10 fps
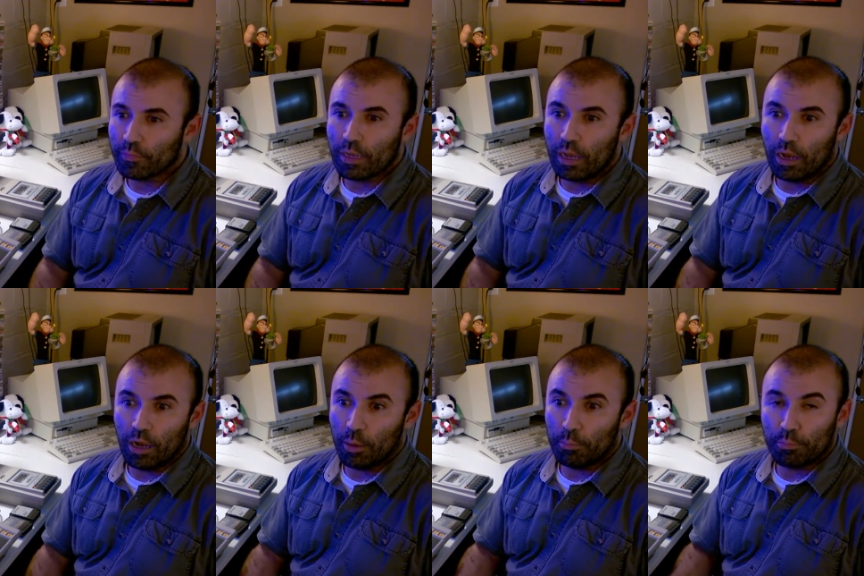Uh,
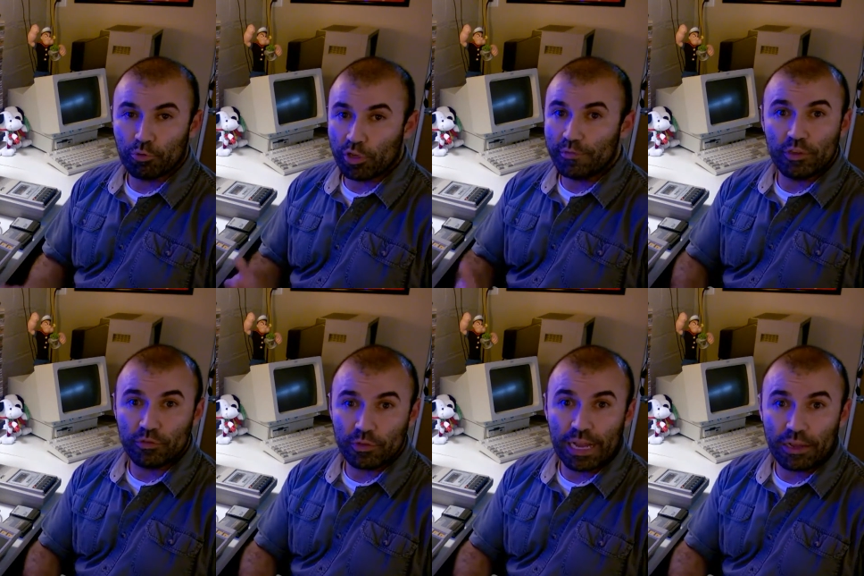
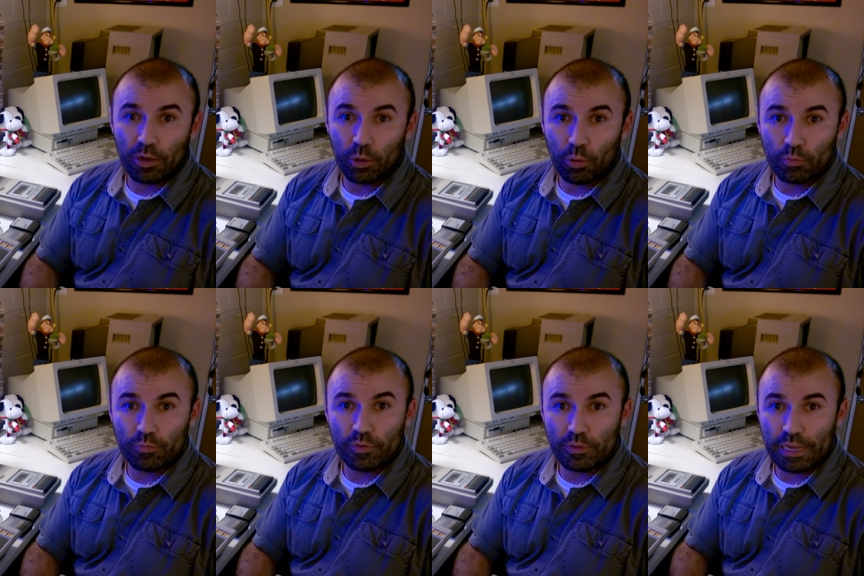previously, I owned
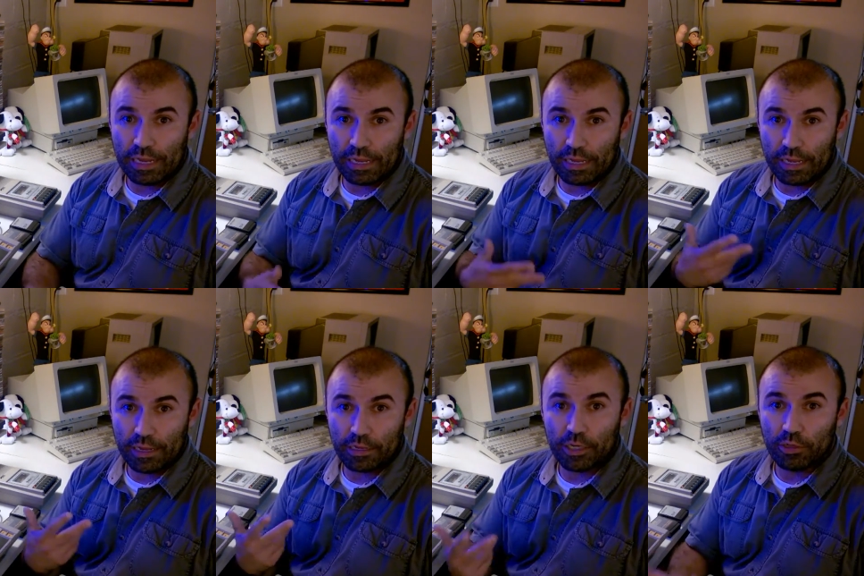
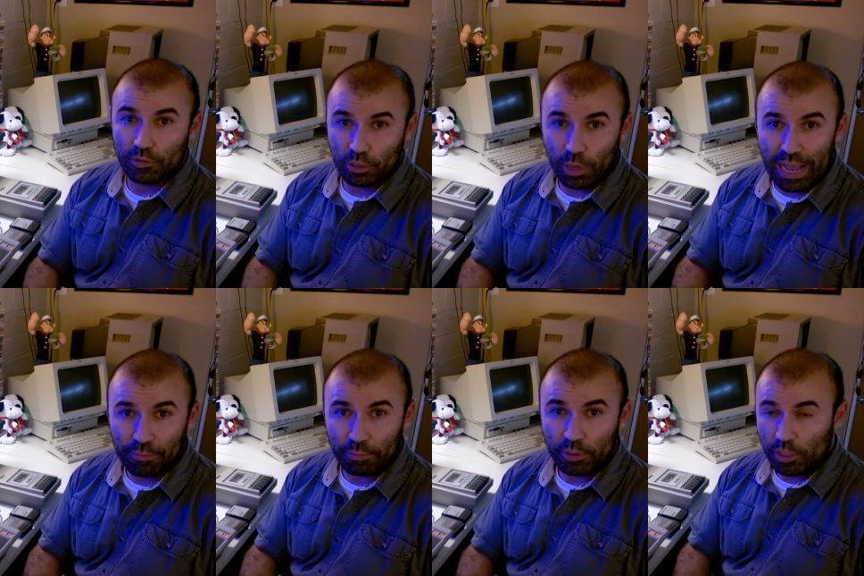a Coleco
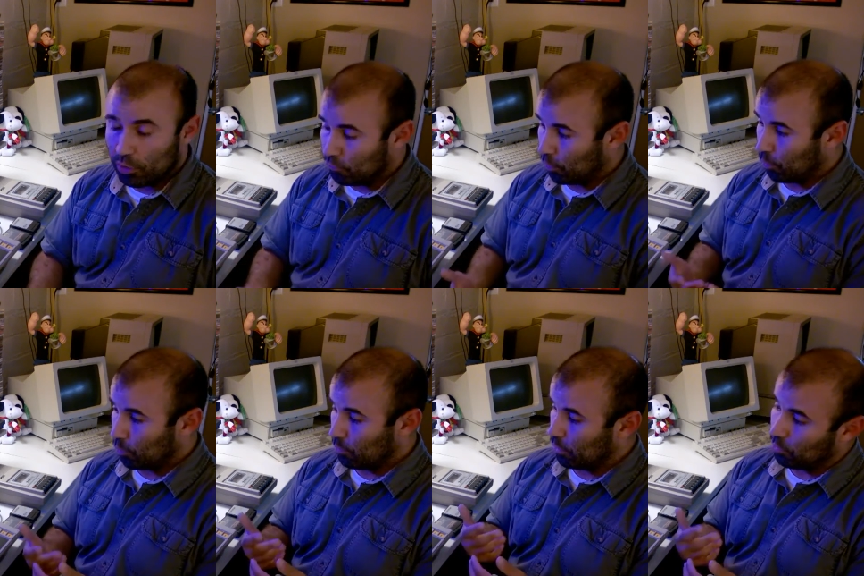Adam, so
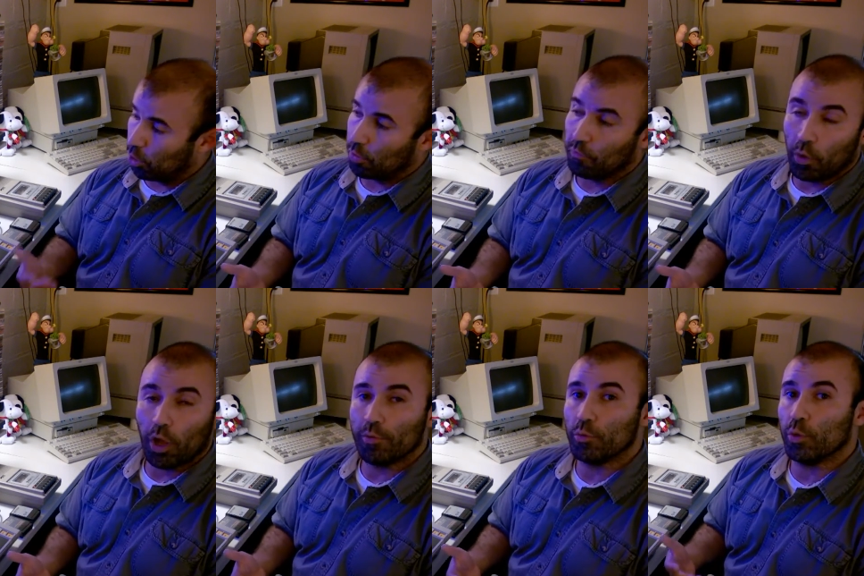the Atari
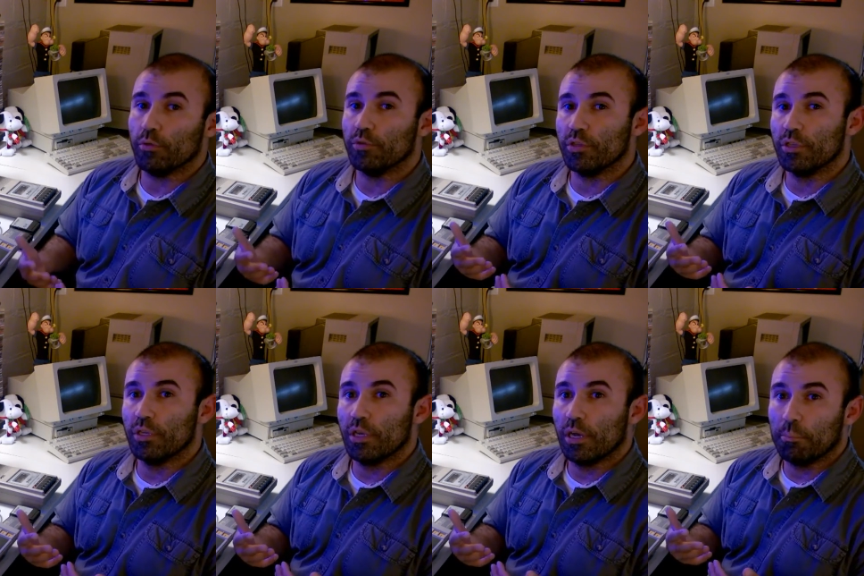400 was
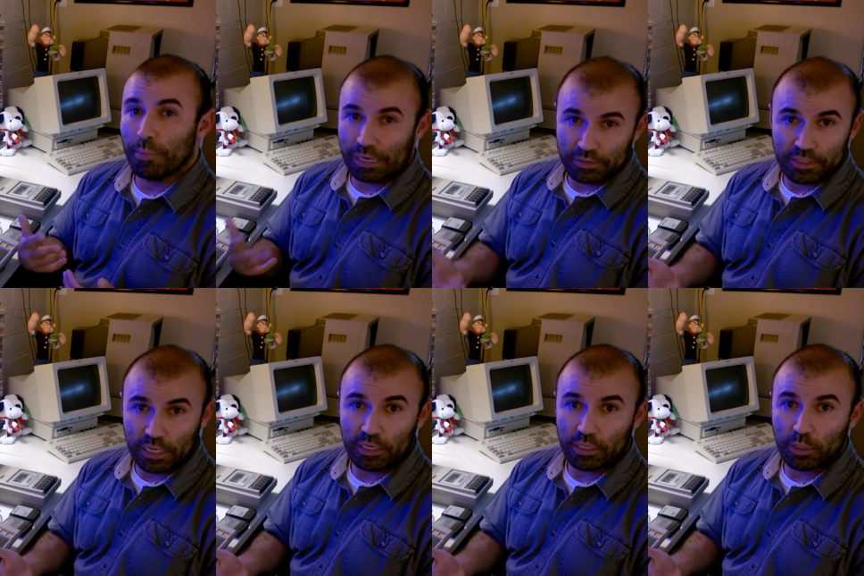my
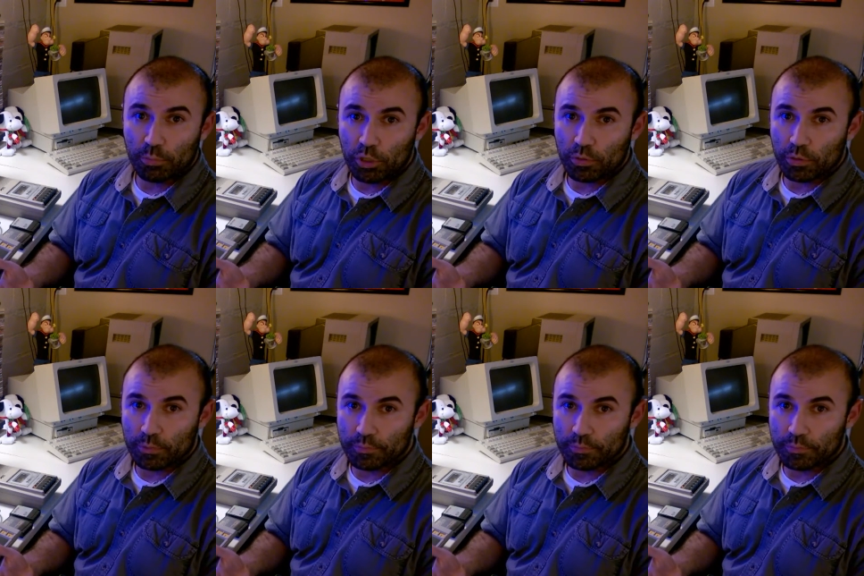second computer.